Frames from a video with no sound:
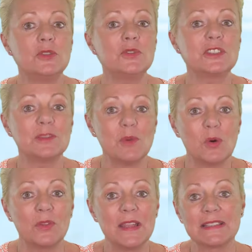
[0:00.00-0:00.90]
do
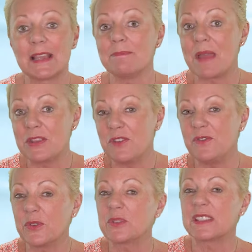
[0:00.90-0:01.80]
small things that make you
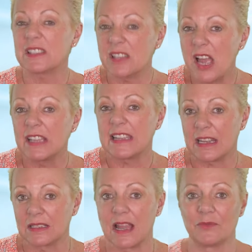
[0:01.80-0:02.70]
feel slightly
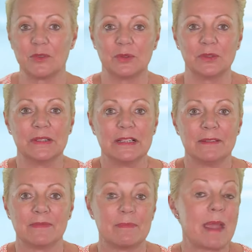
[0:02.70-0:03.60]
uncomfortable.
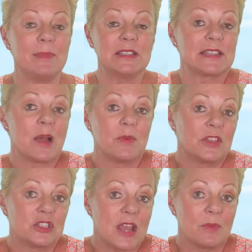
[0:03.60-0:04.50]
Maybe start with
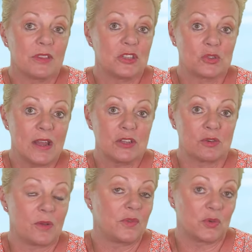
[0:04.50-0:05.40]
a chat with a
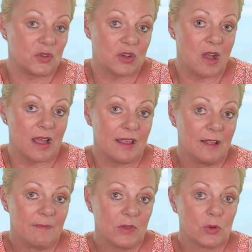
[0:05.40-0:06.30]
stranger if you're shy,
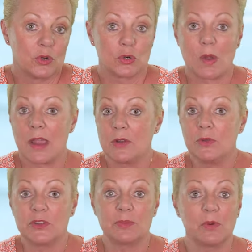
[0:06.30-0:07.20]
or try a
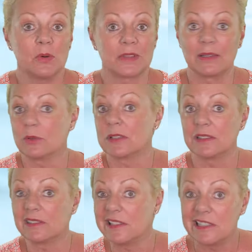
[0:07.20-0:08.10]
new sport that looks a
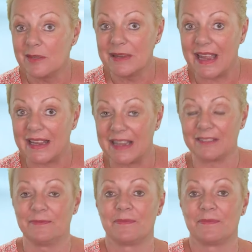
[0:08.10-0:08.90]
little intimidating.